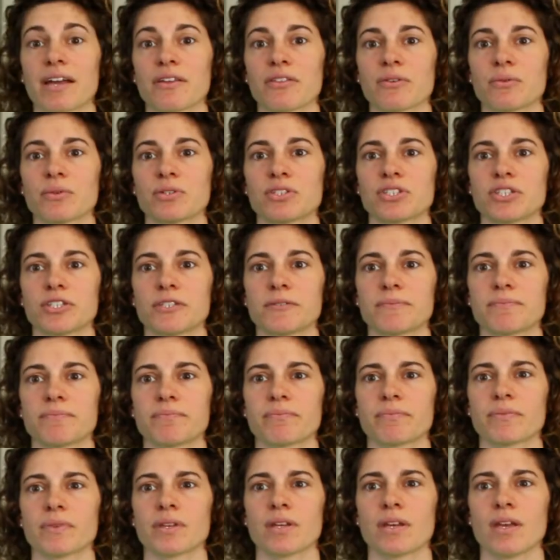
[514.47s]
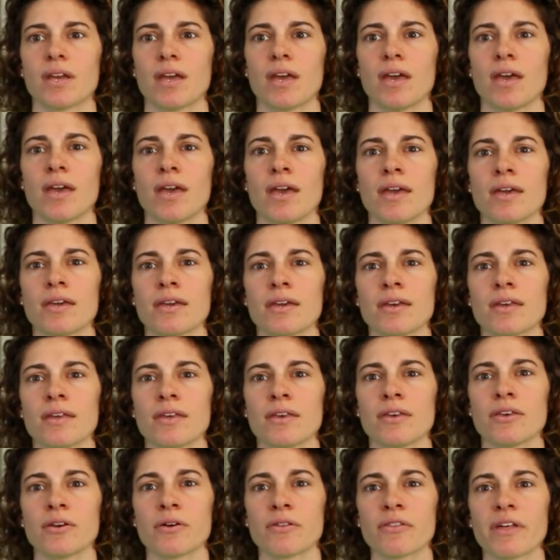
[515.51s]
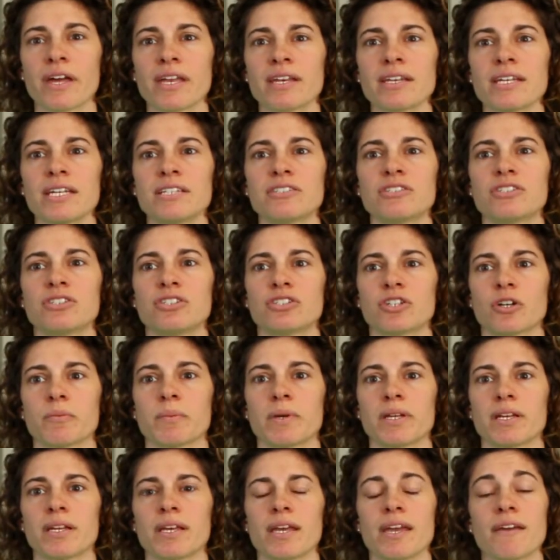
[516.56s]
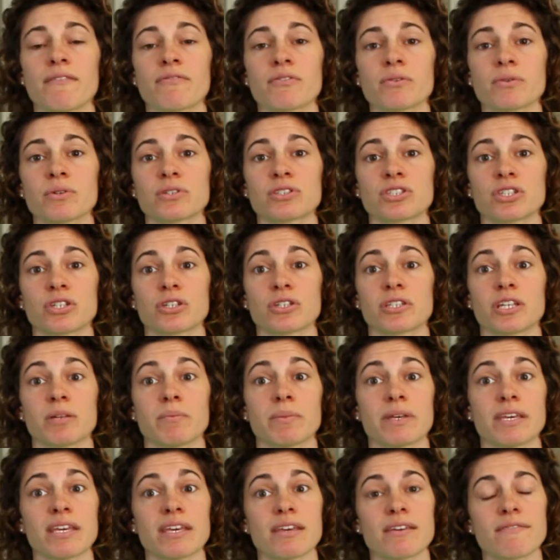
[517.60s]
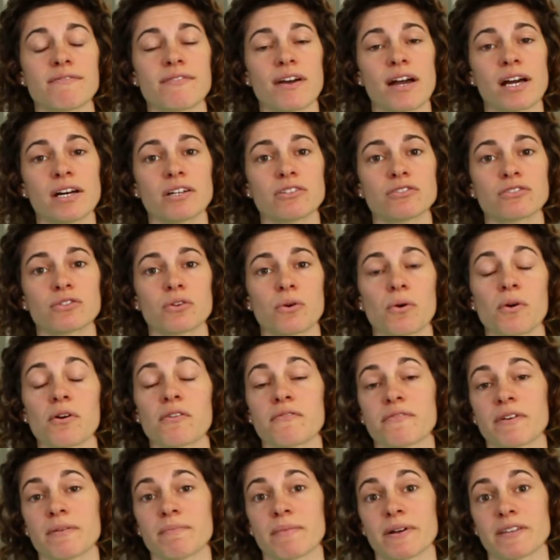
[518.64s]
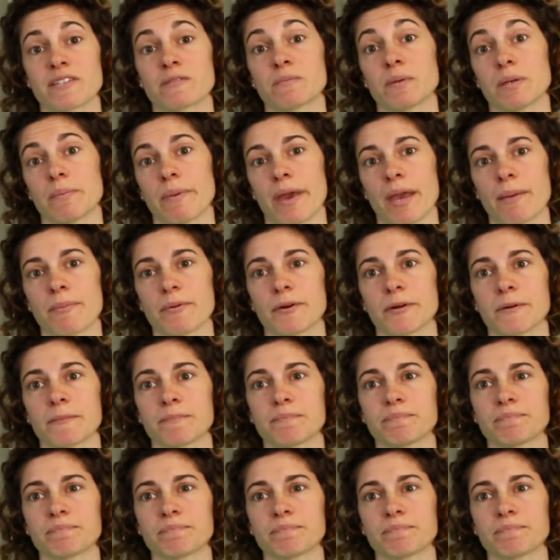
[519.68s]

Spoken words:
at the return. You'll then need to determine if the return can be e-filed or if it must be paper.